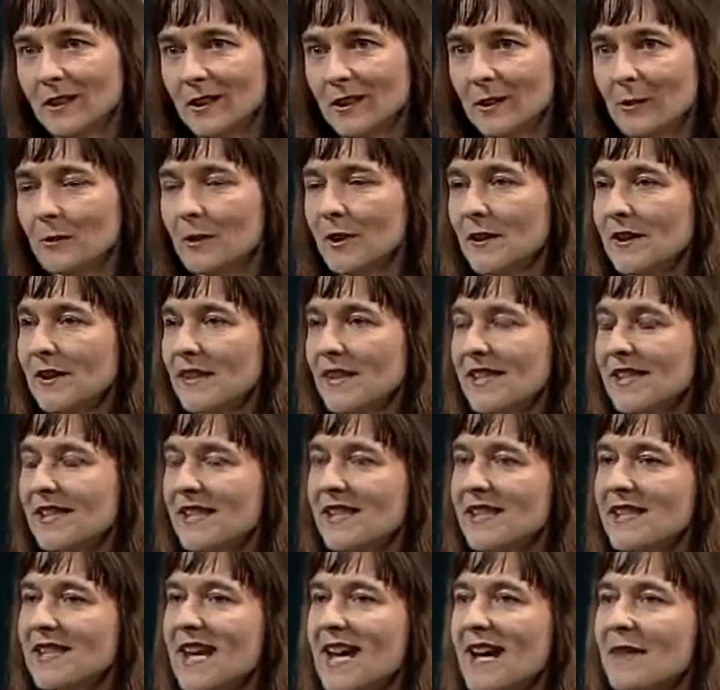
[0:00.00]
will, in a
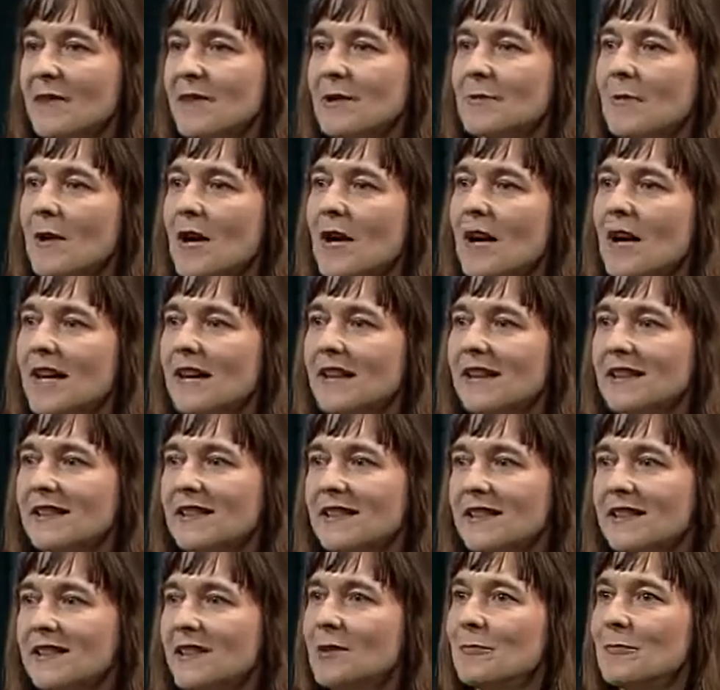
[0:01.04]
sense, have in mind
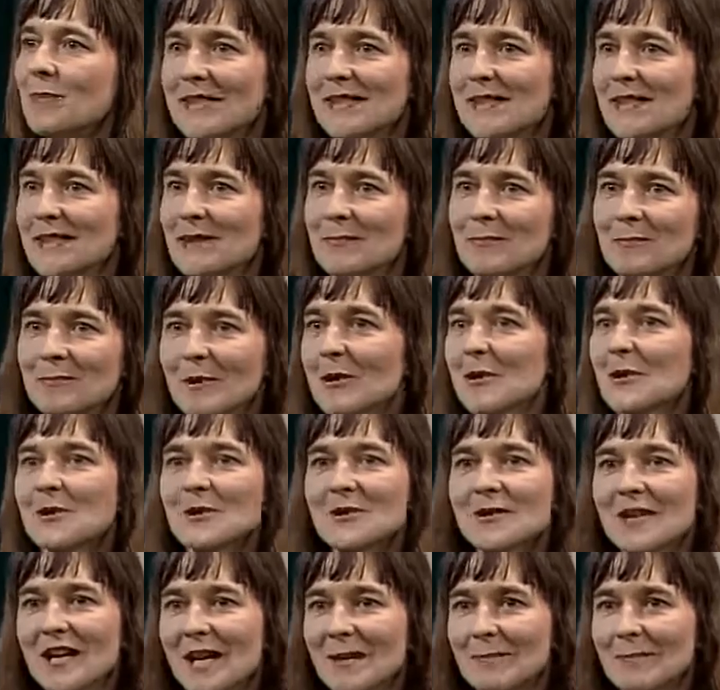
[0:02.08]
the basic
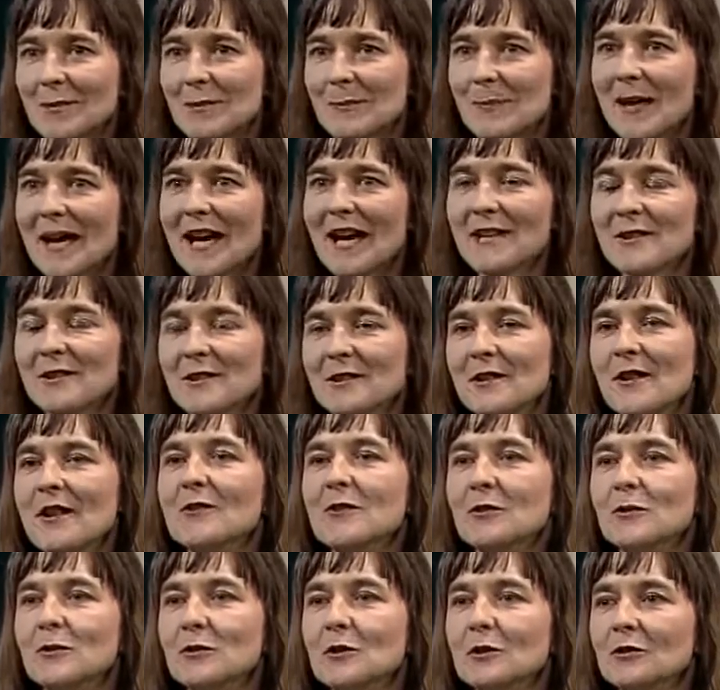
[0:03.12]
prototype or pattern of
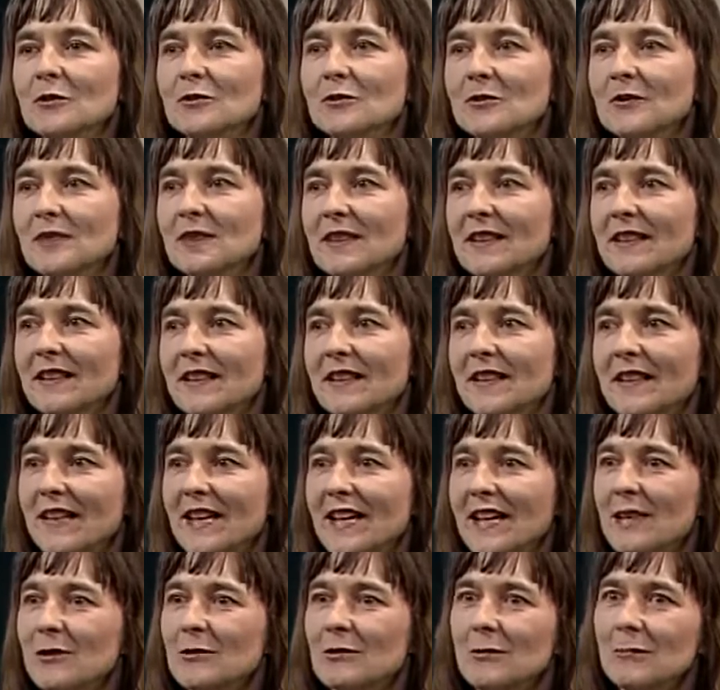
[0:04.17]
a wolf.
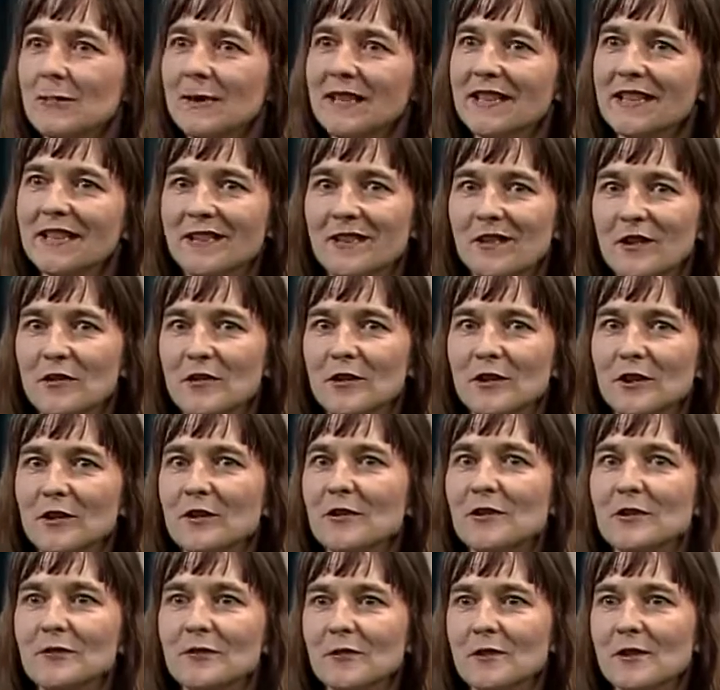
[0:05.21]
And it will be the
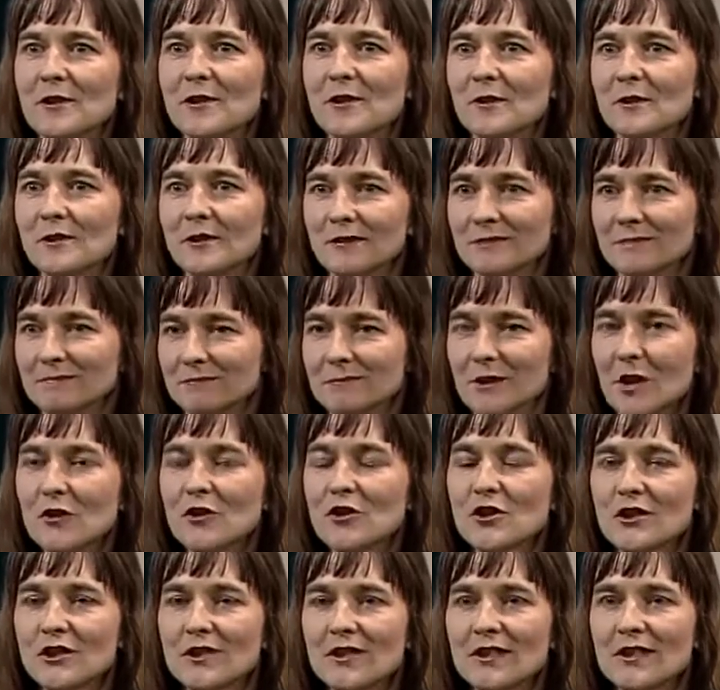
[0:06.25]
universal
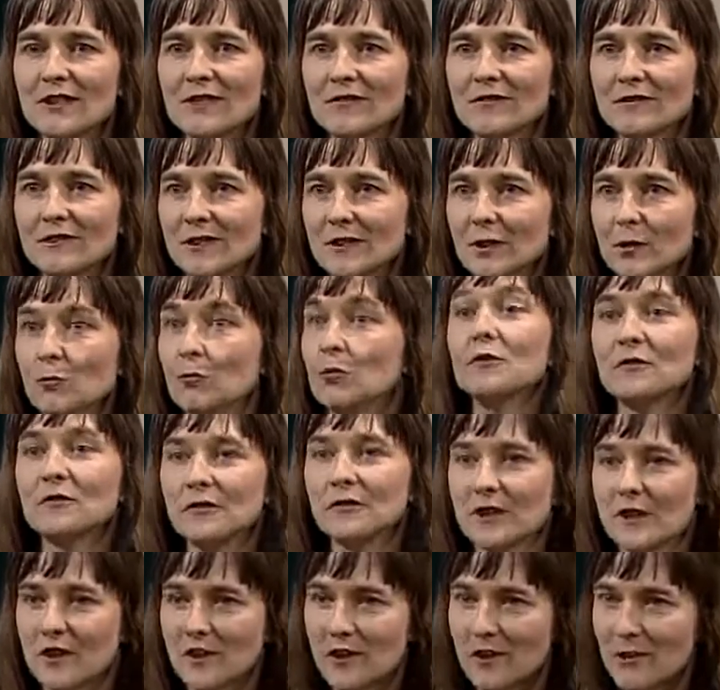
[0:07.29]
notion of
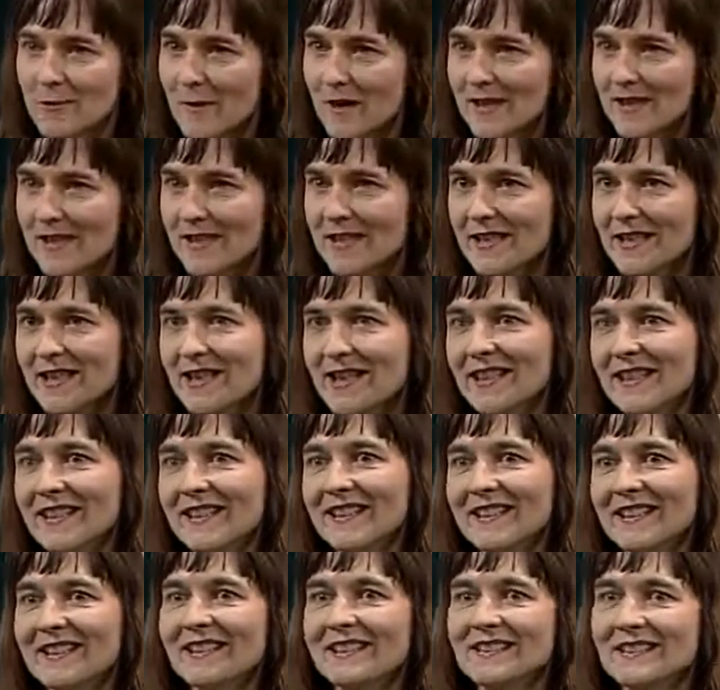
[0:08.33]
wolfness, you might say,
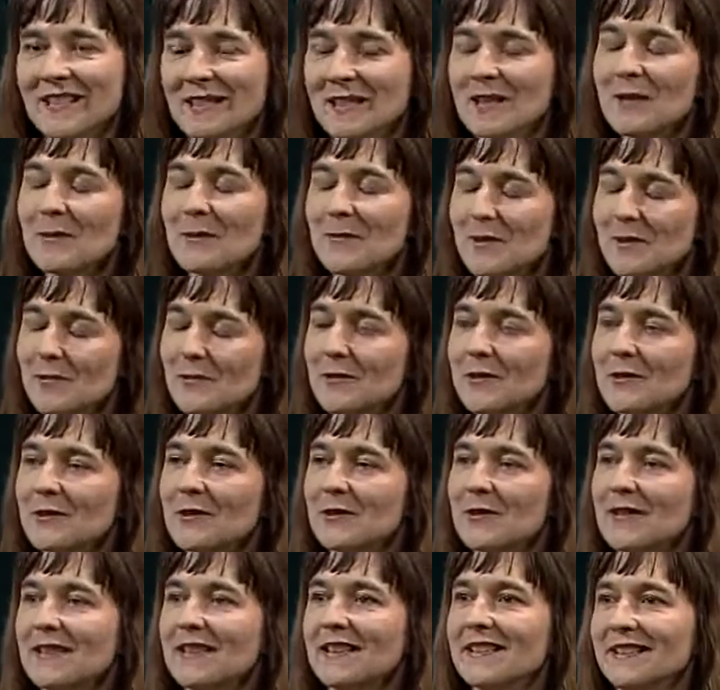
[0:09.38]
that comes
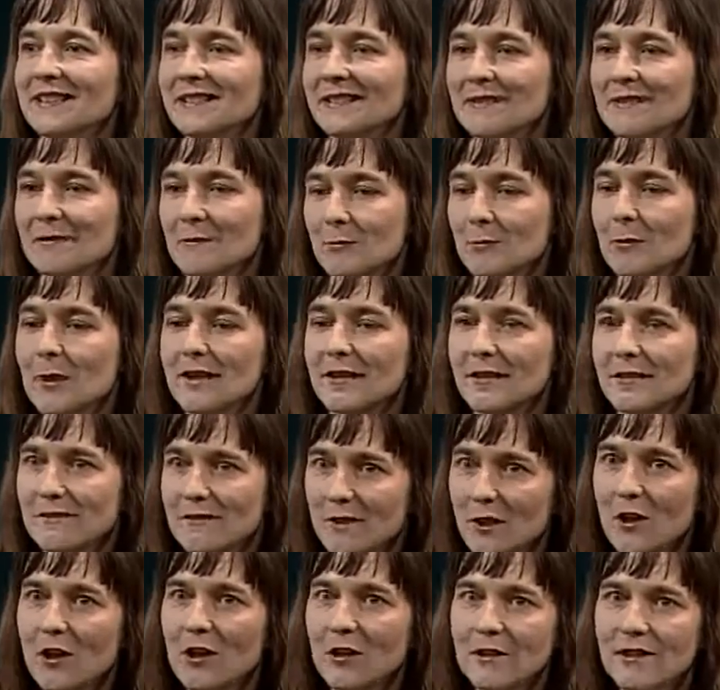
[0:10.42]
through in what
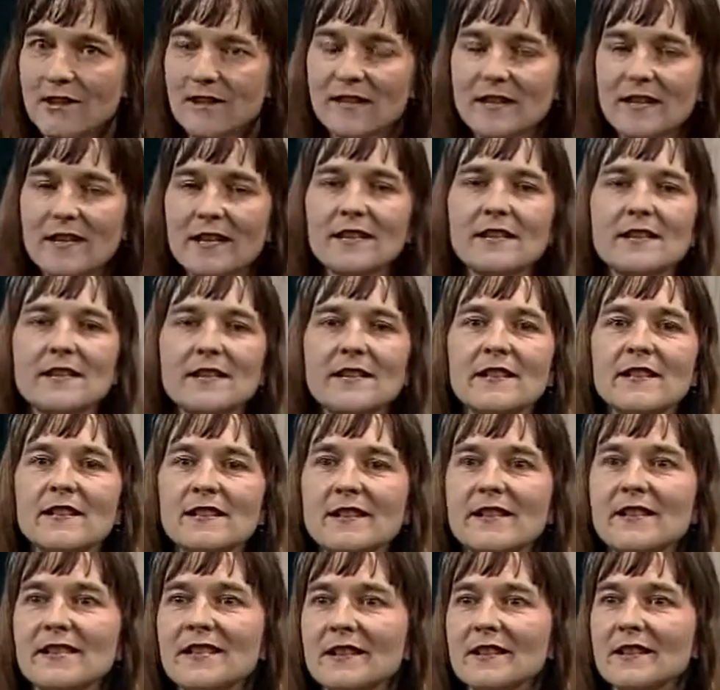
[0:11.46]
the artist does, to the
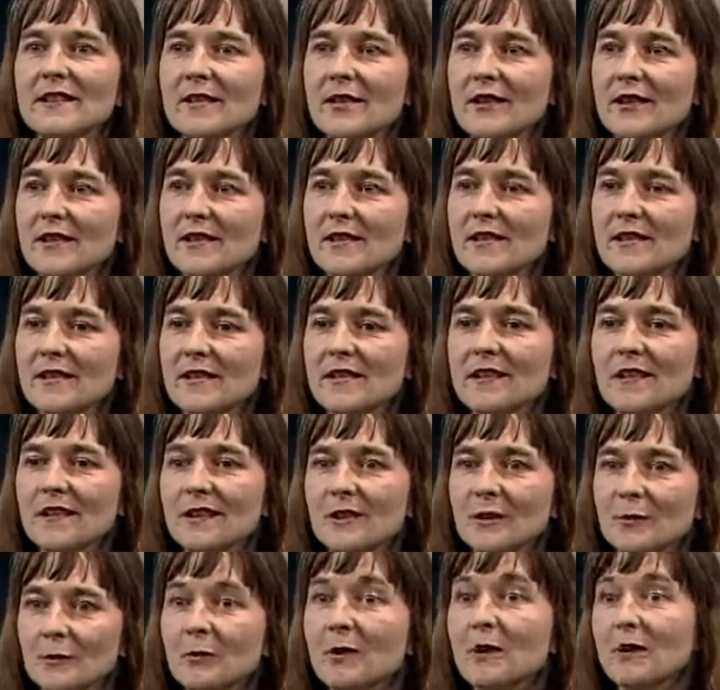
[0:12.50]
extent the artist
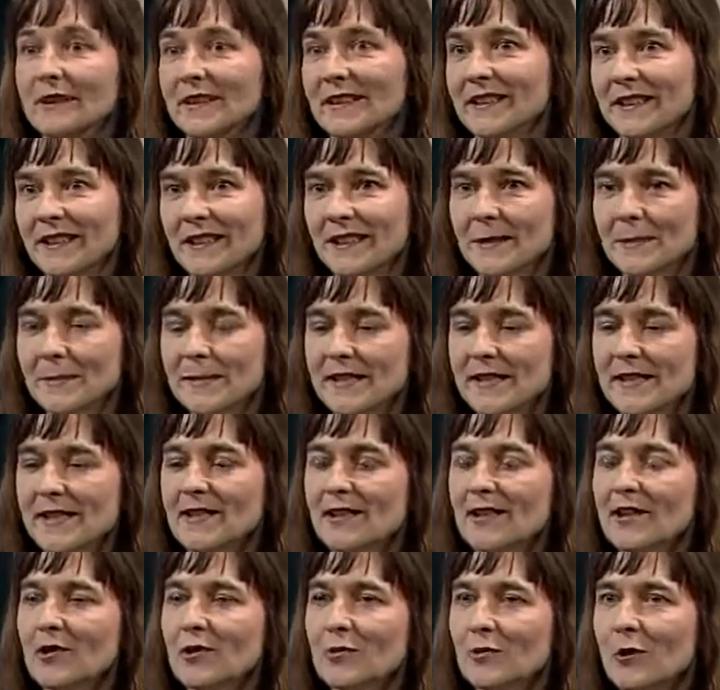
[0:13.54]
really is in
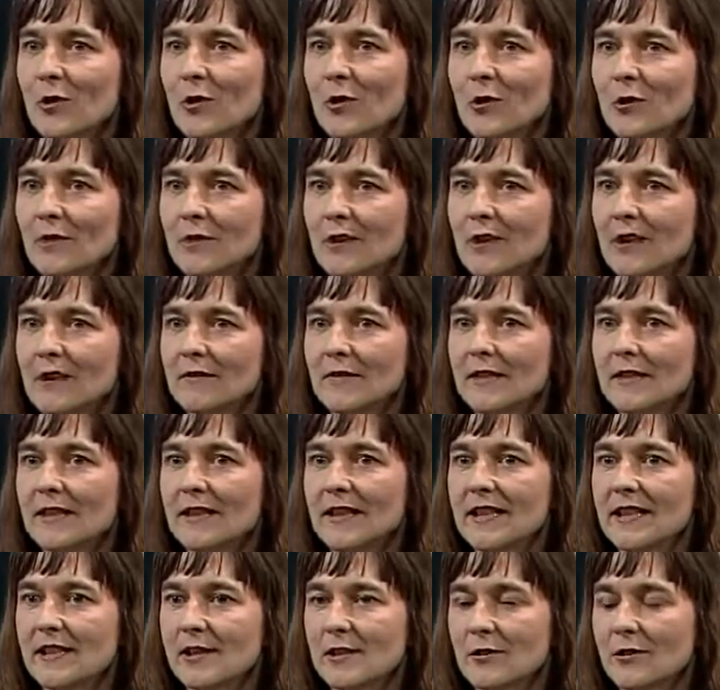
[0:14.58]
control of
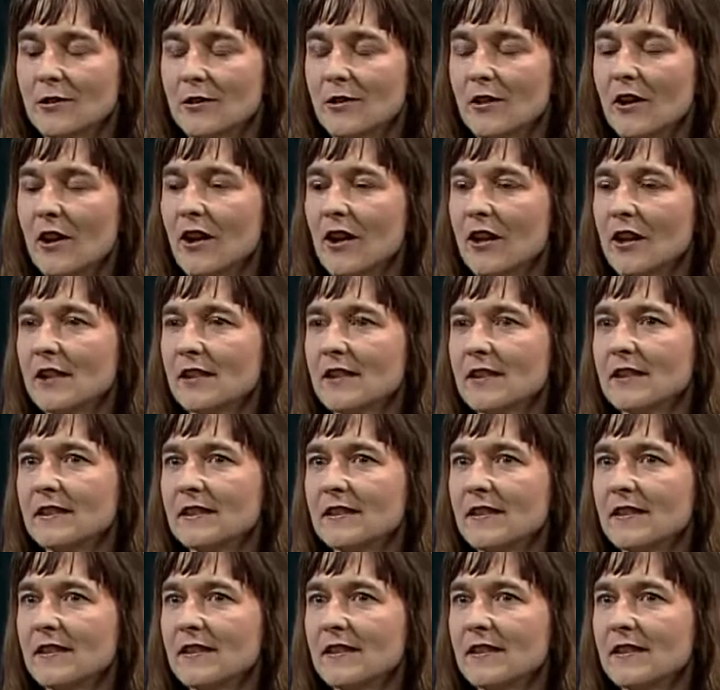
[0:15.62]
his or her art.